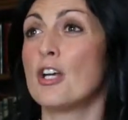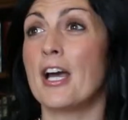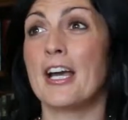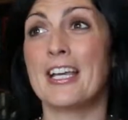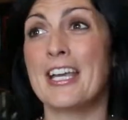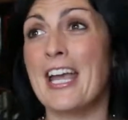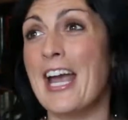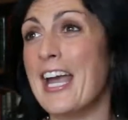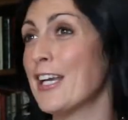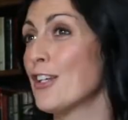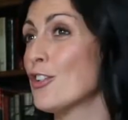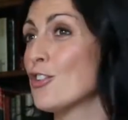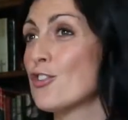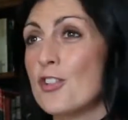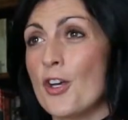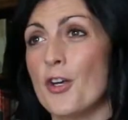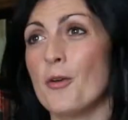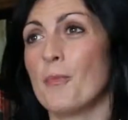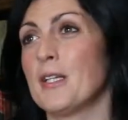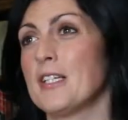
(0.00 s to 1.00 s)
Again,
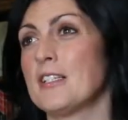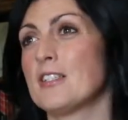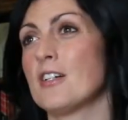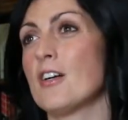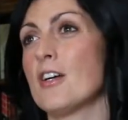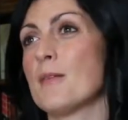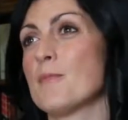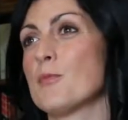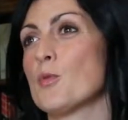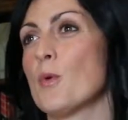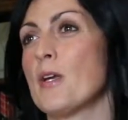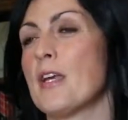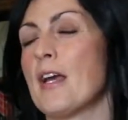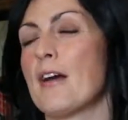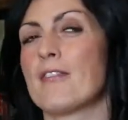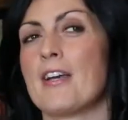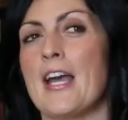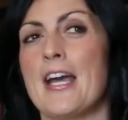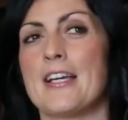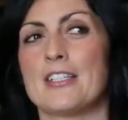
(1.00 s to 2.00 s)
so many times we
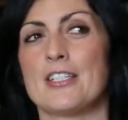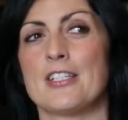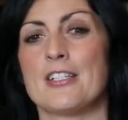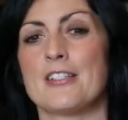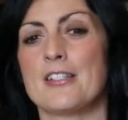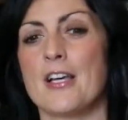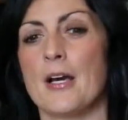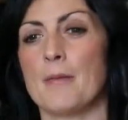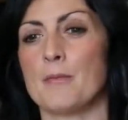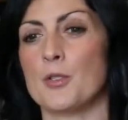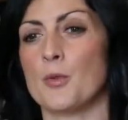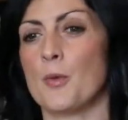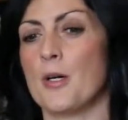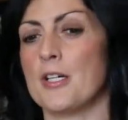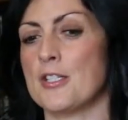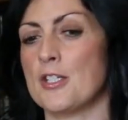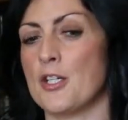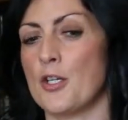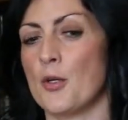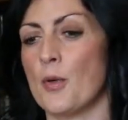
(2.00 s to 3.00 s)
have candidates come to
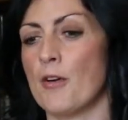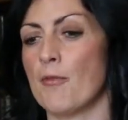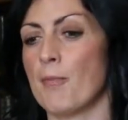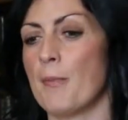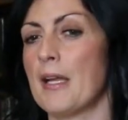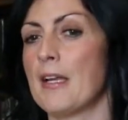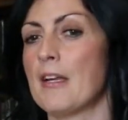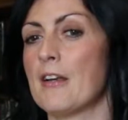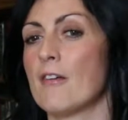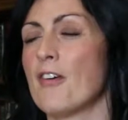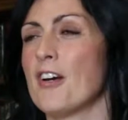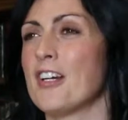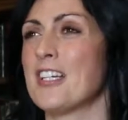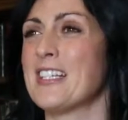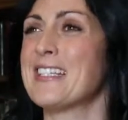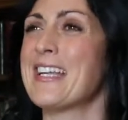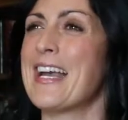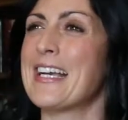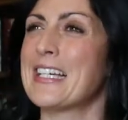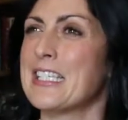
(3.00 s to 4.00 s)
us who have been in a very
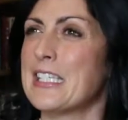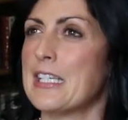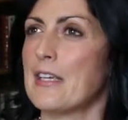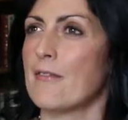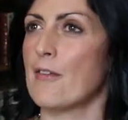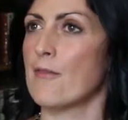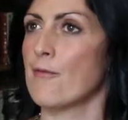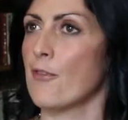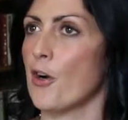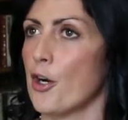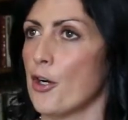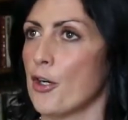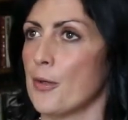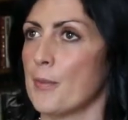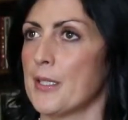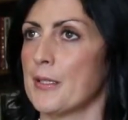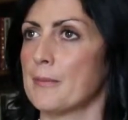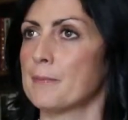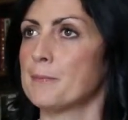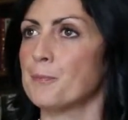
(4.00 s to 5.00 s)
negative
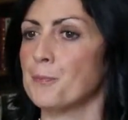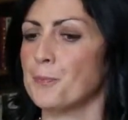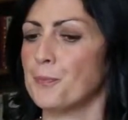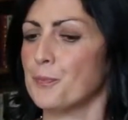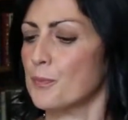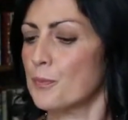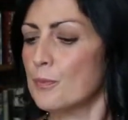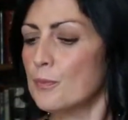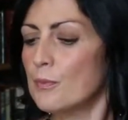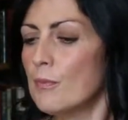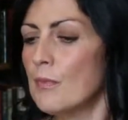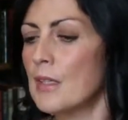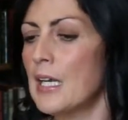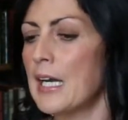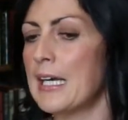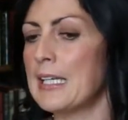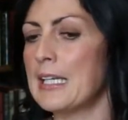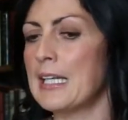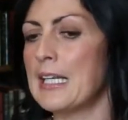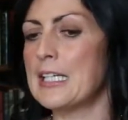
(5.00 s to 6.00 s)
environment,
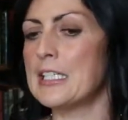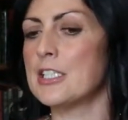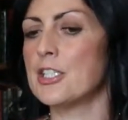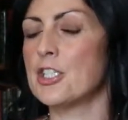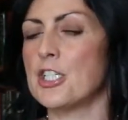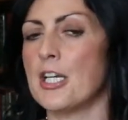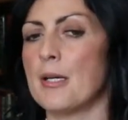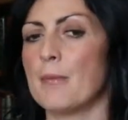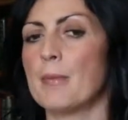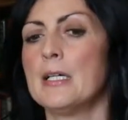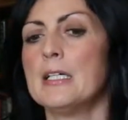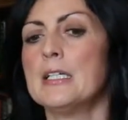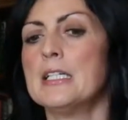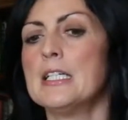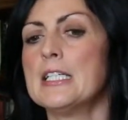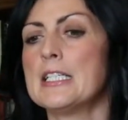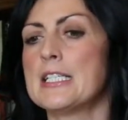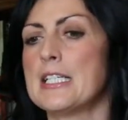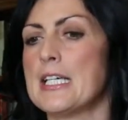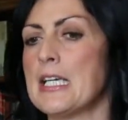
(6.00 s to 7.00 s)
and leadership
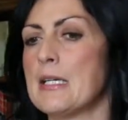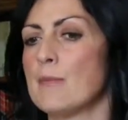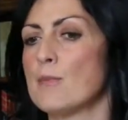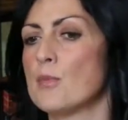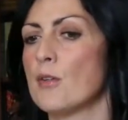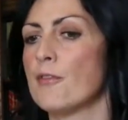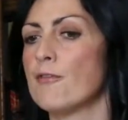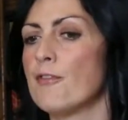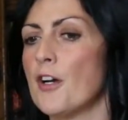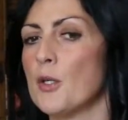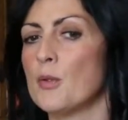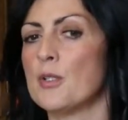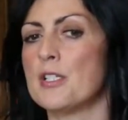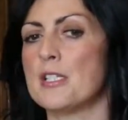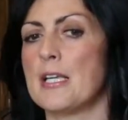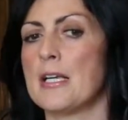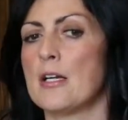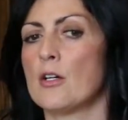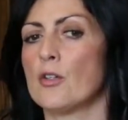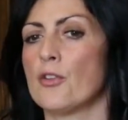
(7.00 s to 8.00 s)
teams are
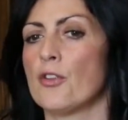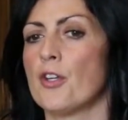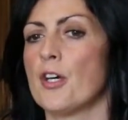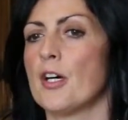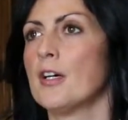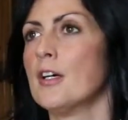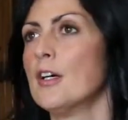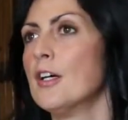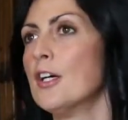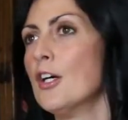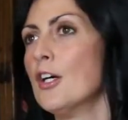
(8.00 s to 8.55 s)
focusing on the